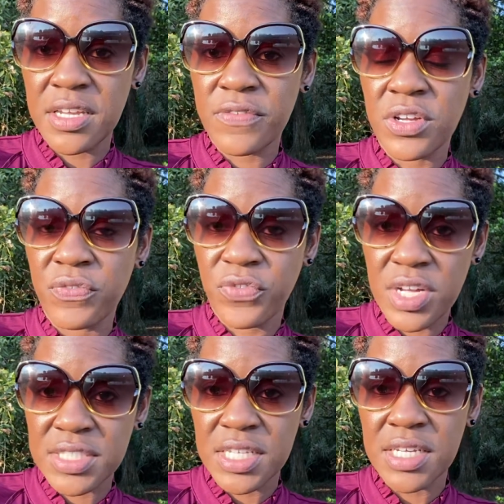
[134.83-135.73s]
of
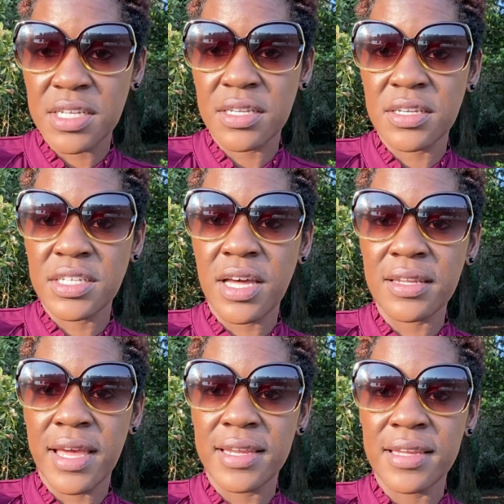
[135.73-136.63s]
confronting the young
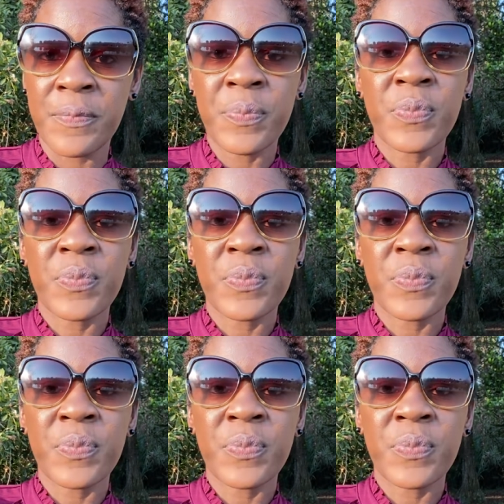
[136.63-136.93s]
lady,